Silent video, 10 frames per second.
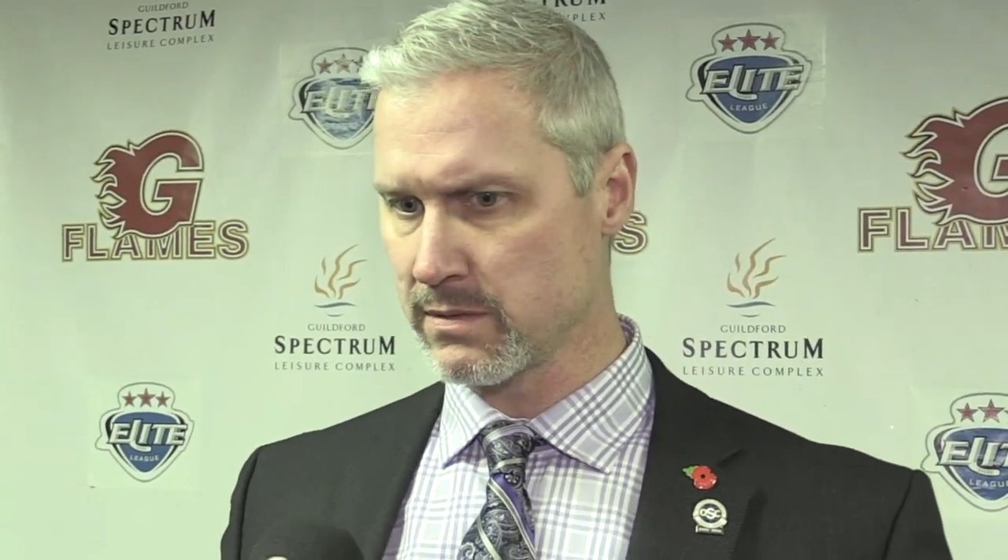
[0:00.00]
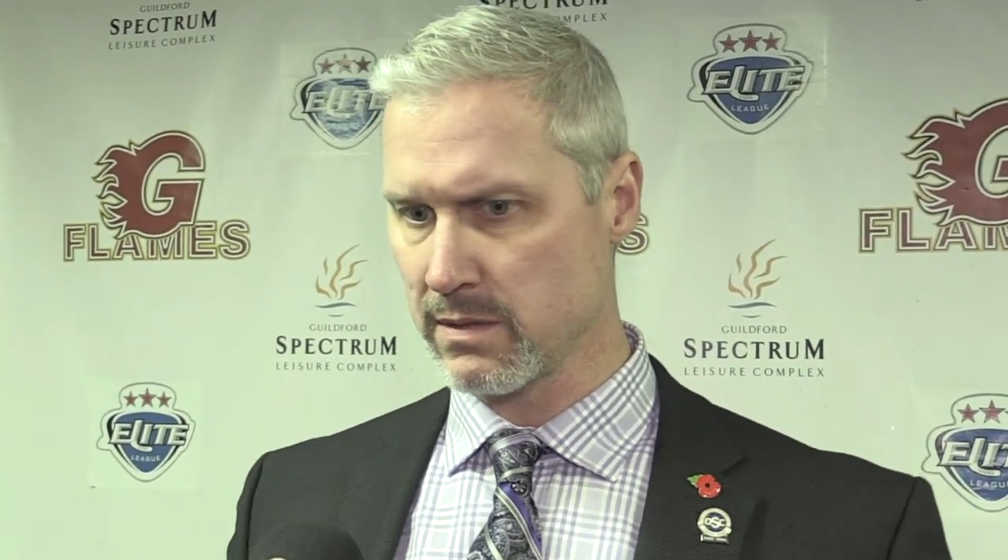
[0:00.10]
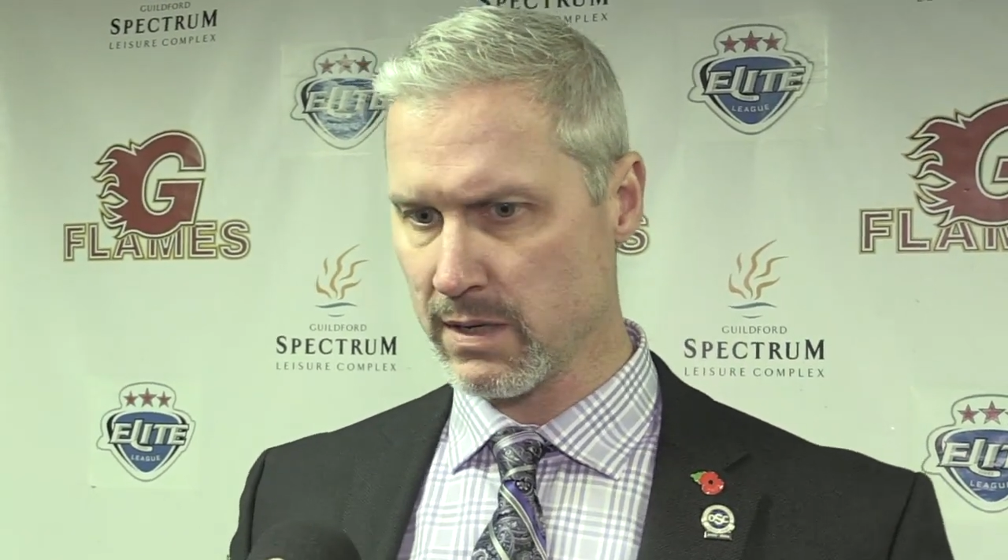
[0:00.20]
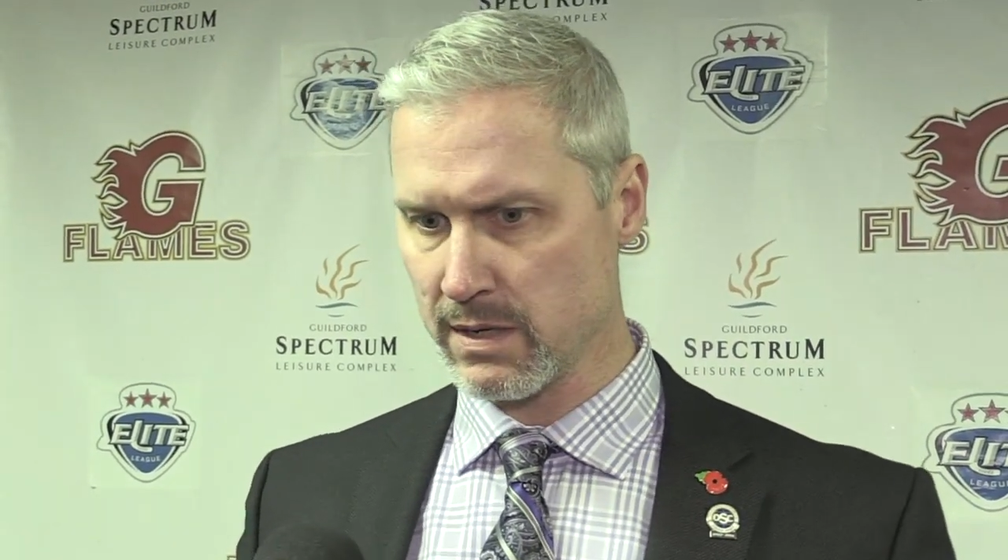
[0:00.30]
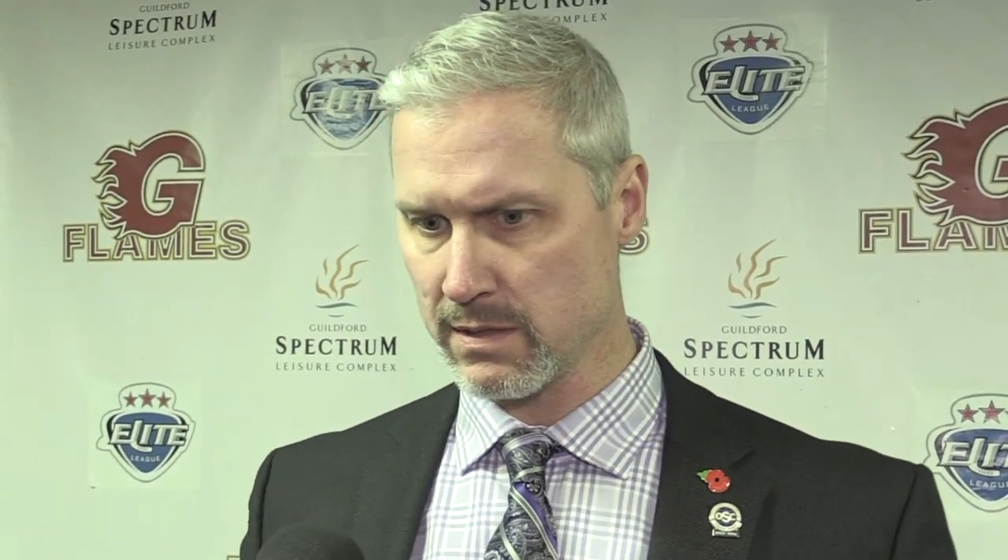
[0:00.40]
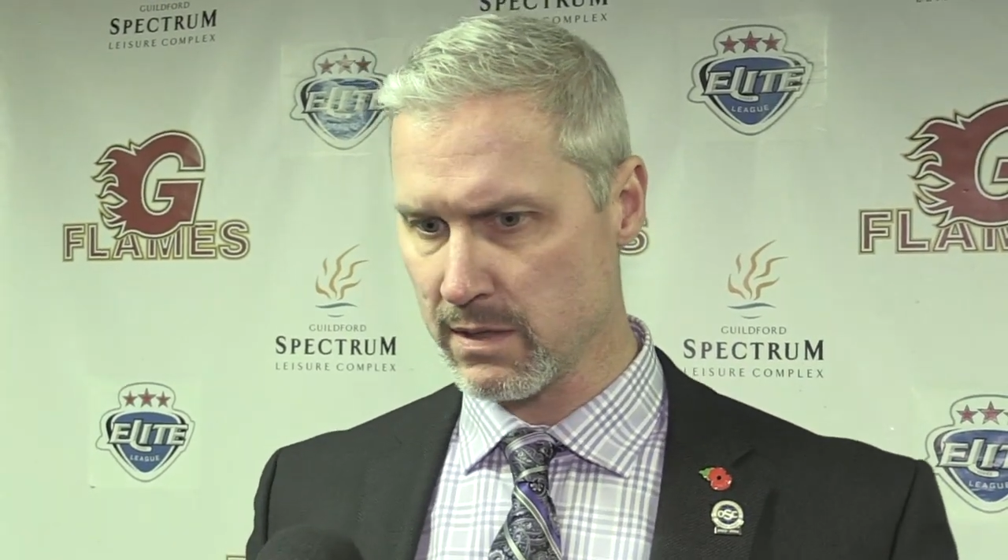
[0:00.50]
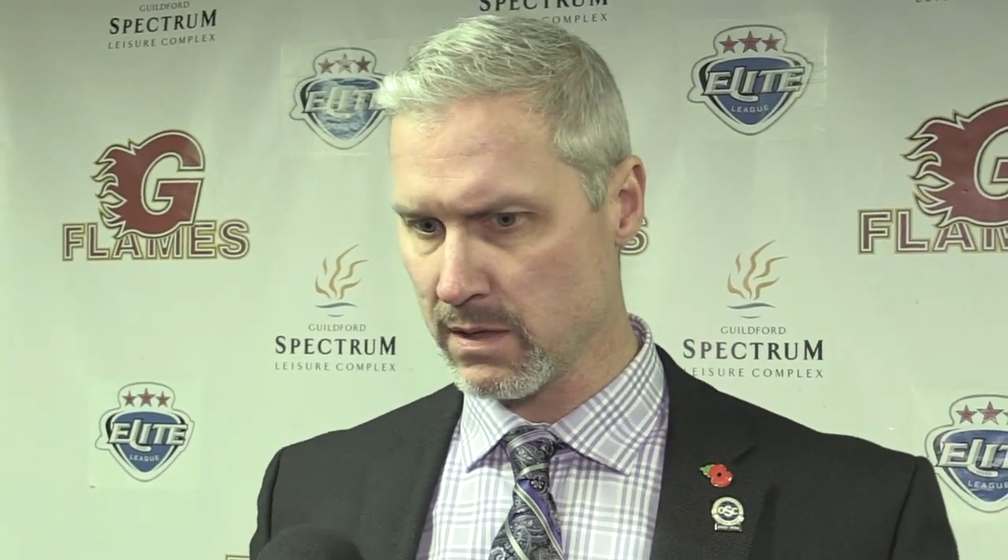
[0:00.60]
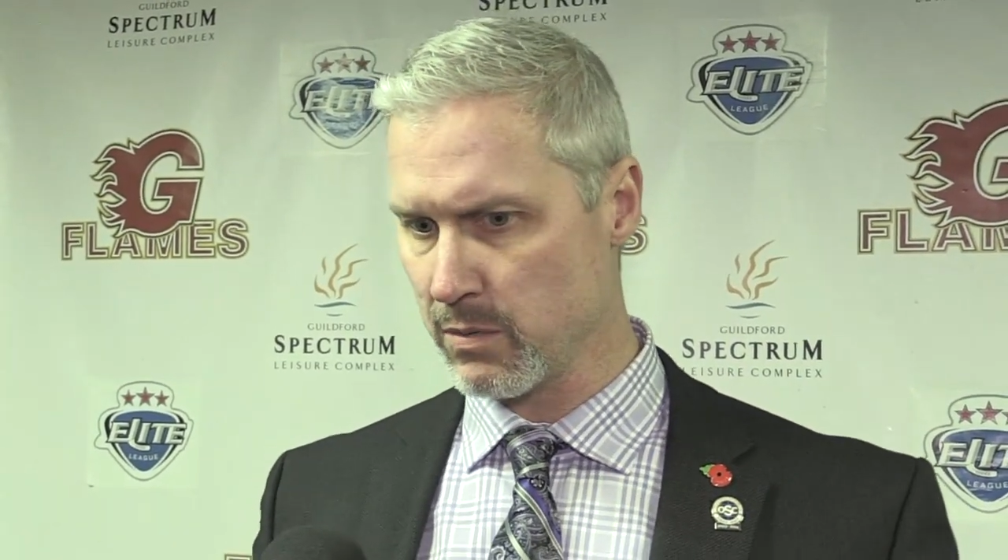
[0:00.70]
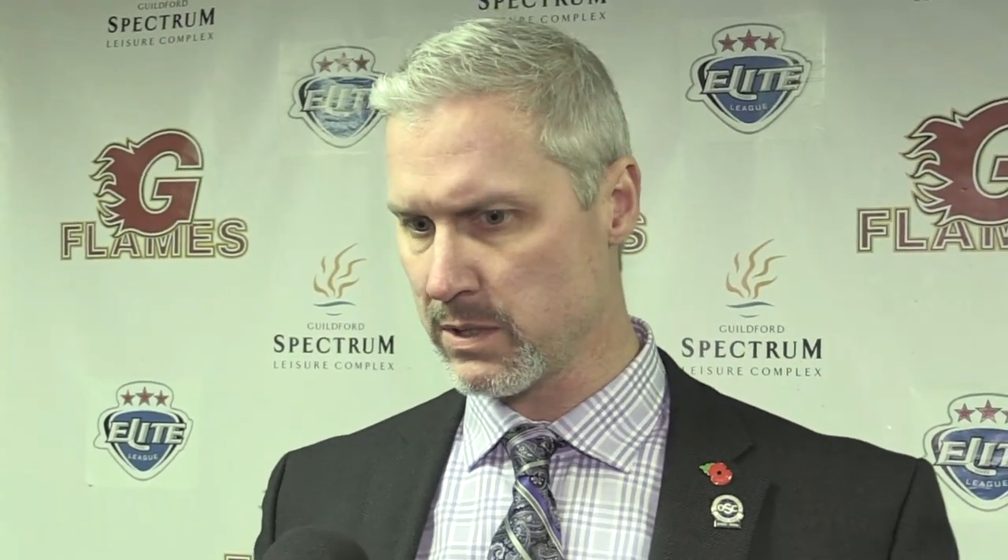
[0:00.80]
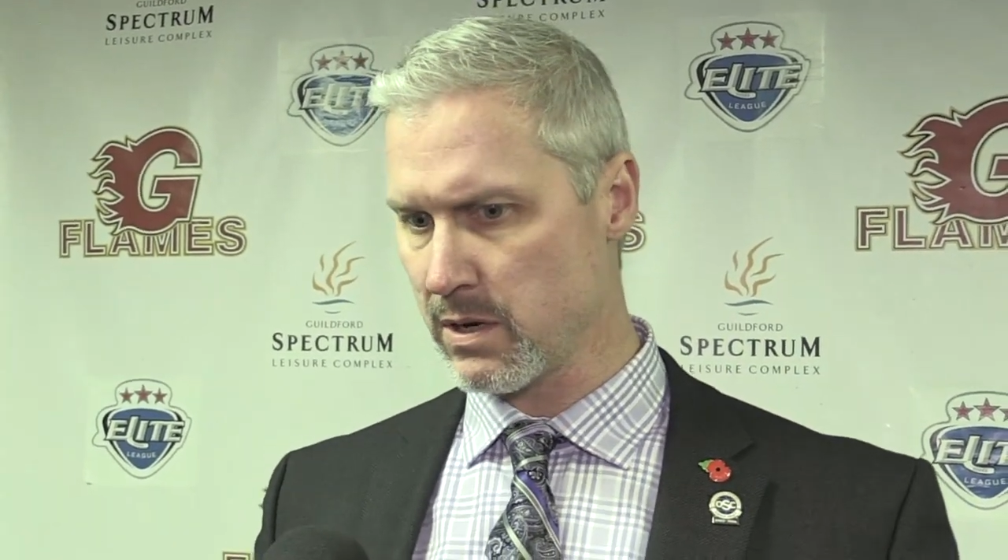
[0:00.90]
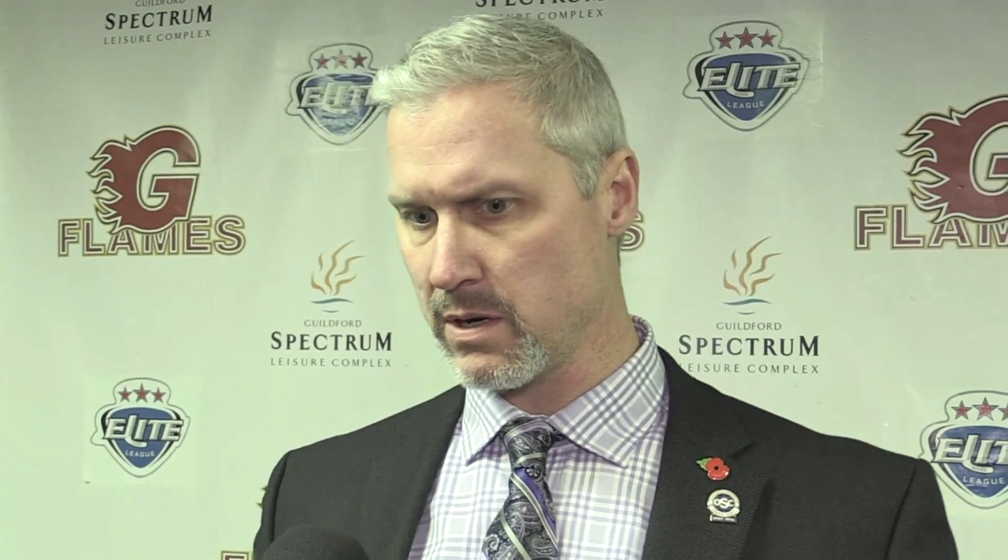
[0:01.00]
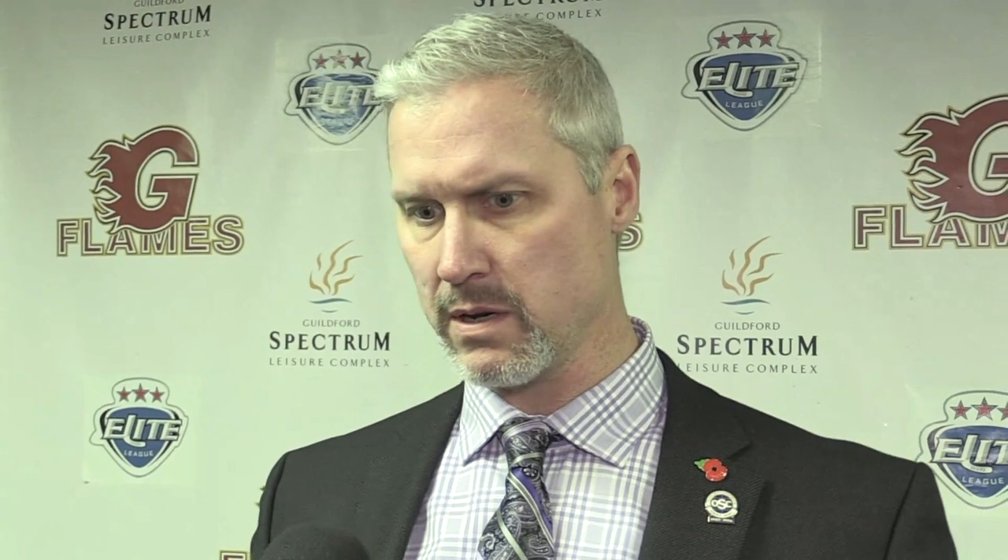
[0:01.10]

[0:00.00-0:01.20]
and uh, we turned